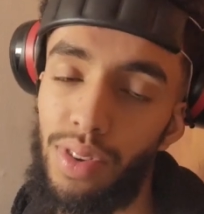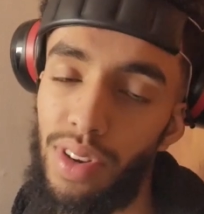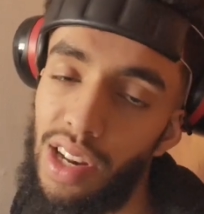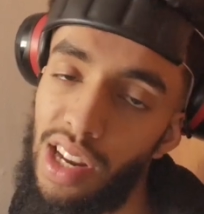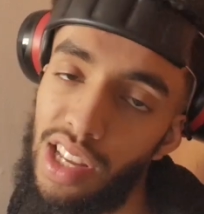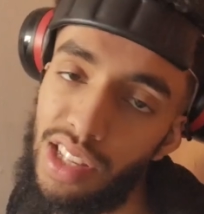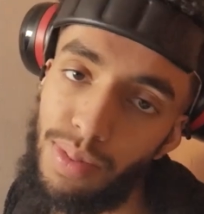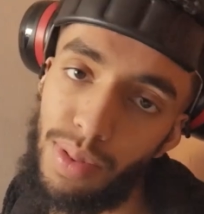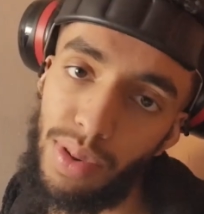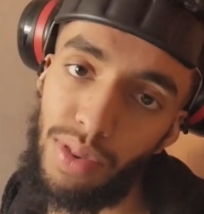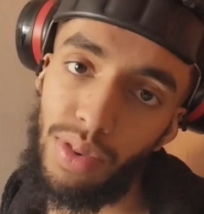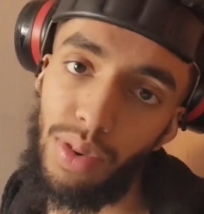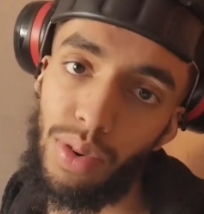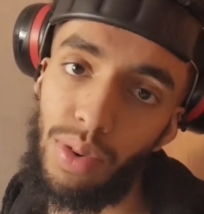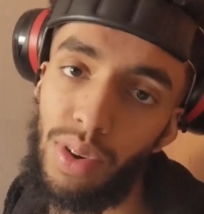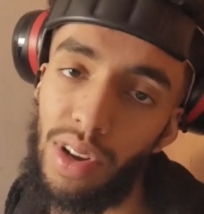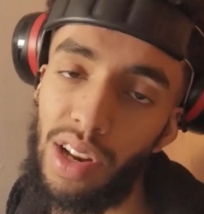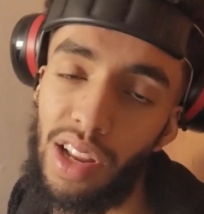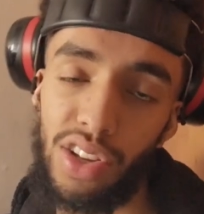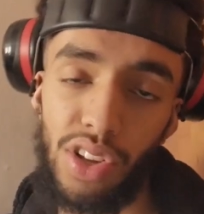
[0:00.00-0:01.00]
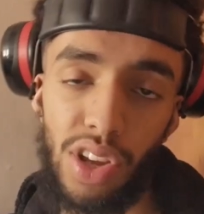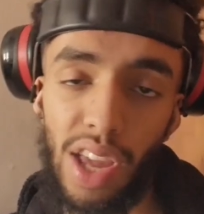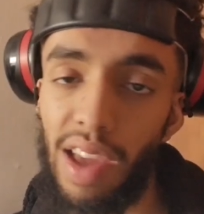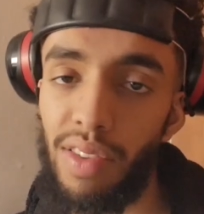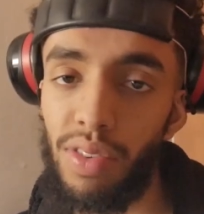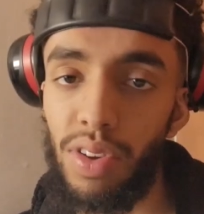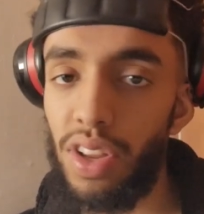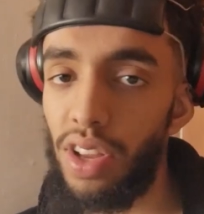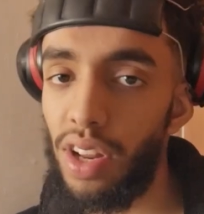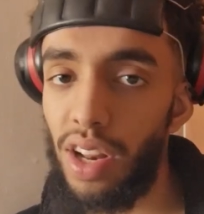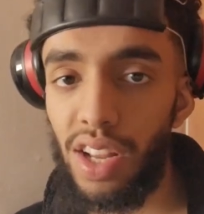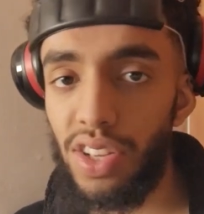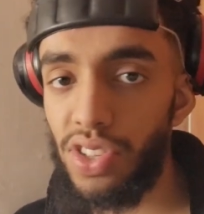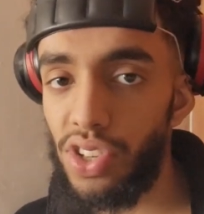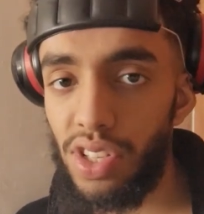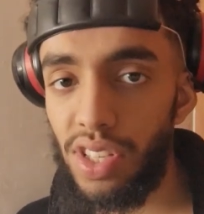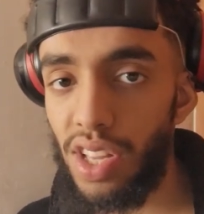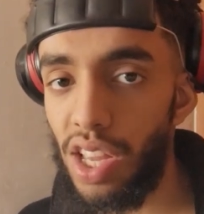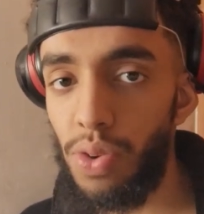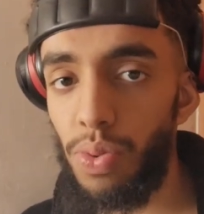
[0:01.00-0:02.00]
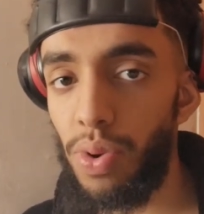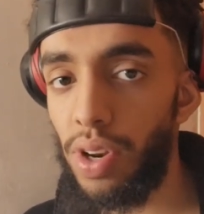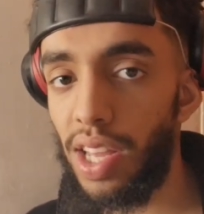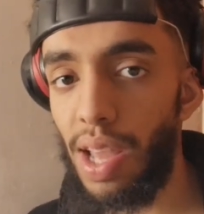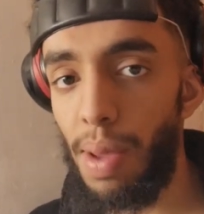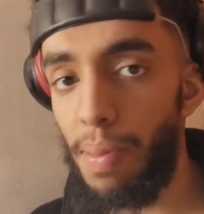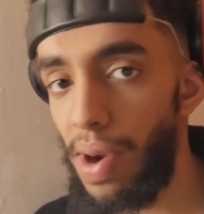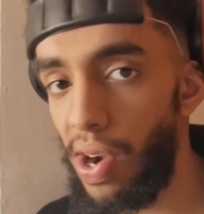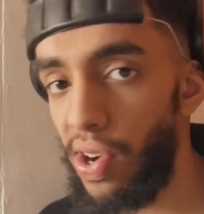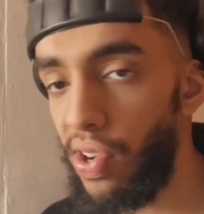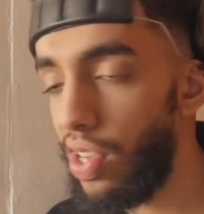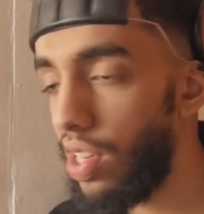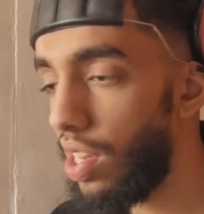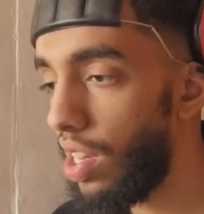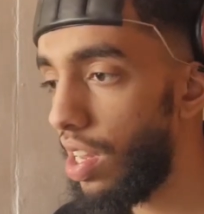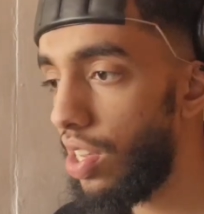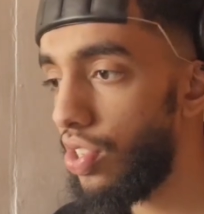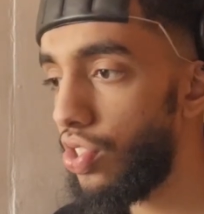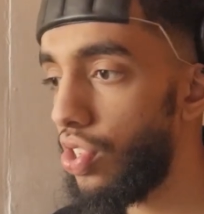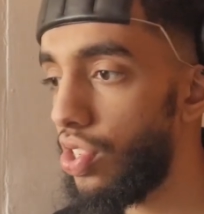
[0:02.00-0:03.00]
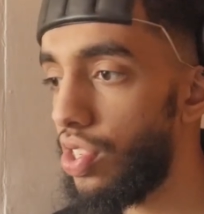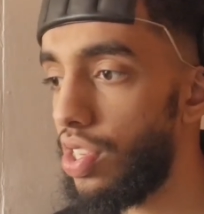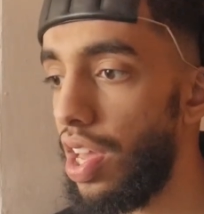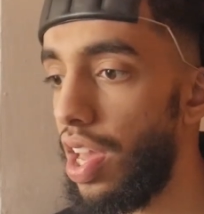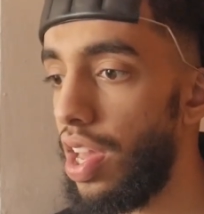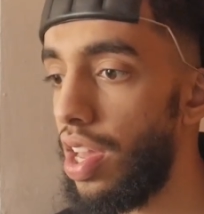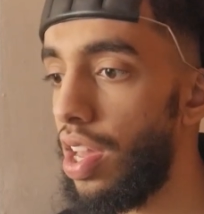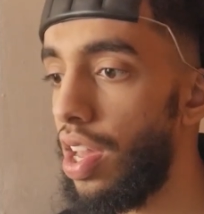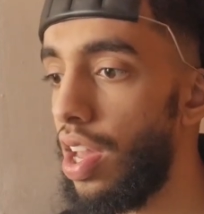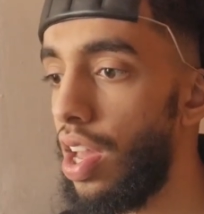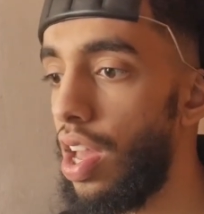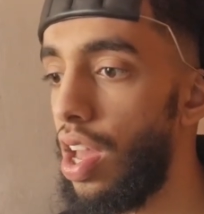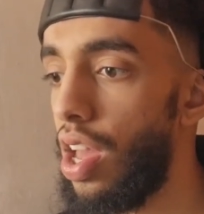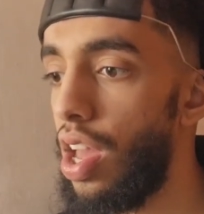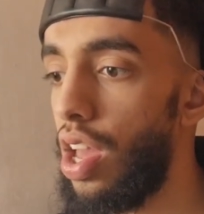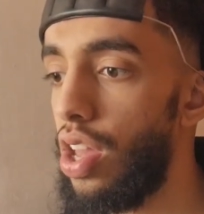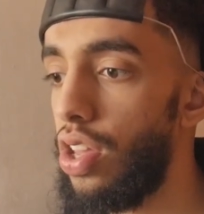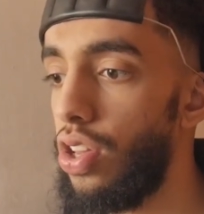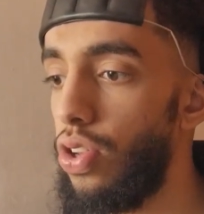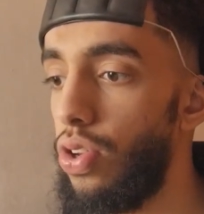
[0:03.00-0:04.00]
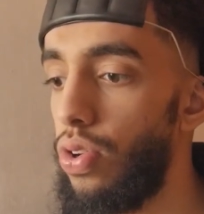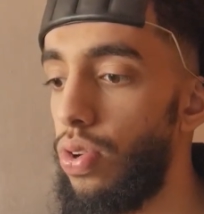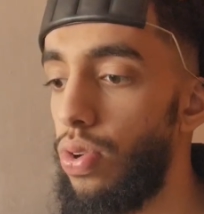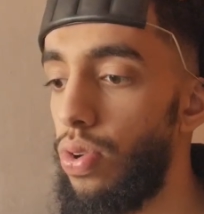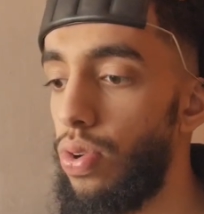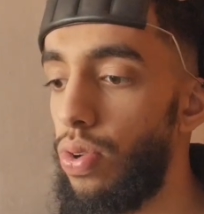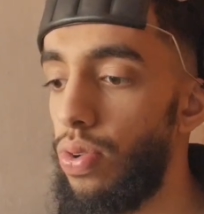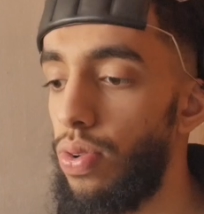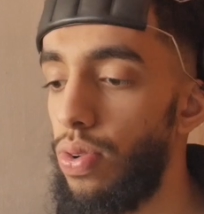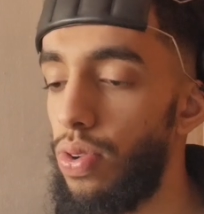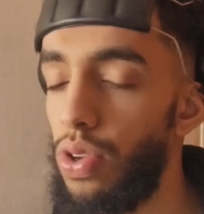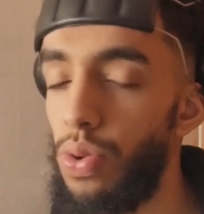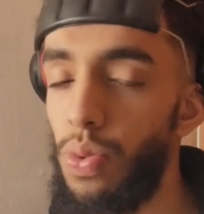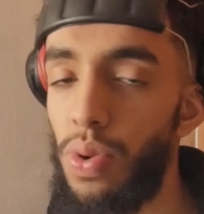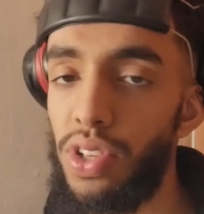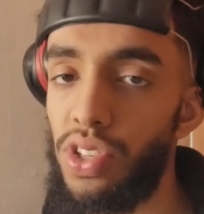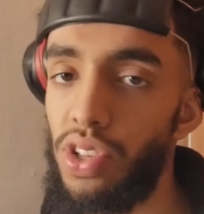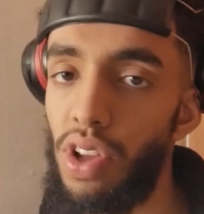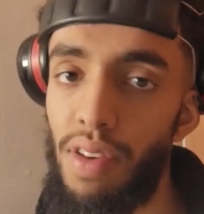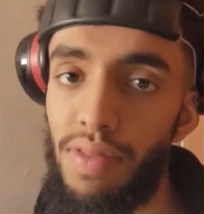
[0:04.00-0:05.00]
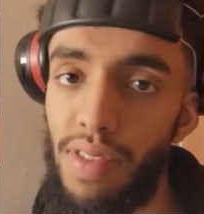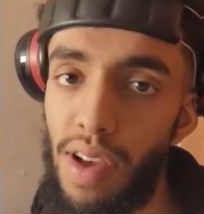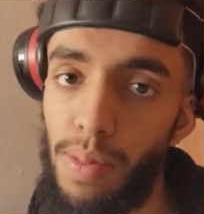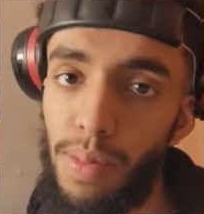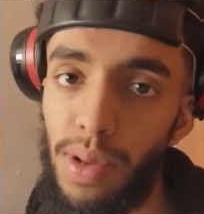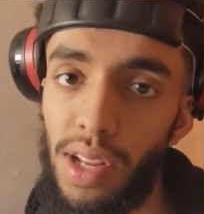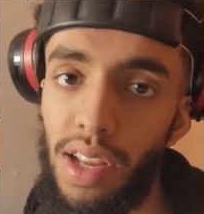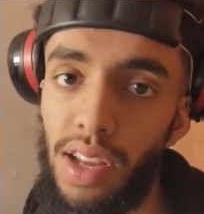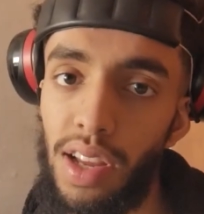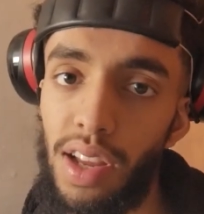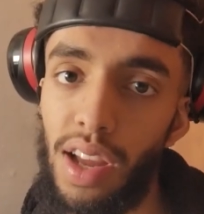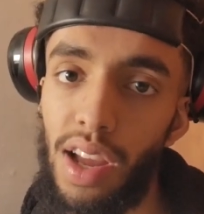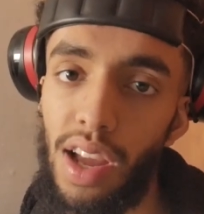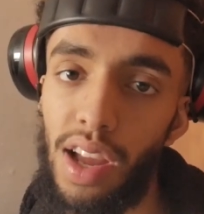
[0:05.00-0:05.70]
Let's be real. Let's just say you want to get married, let's just say you want to start a family.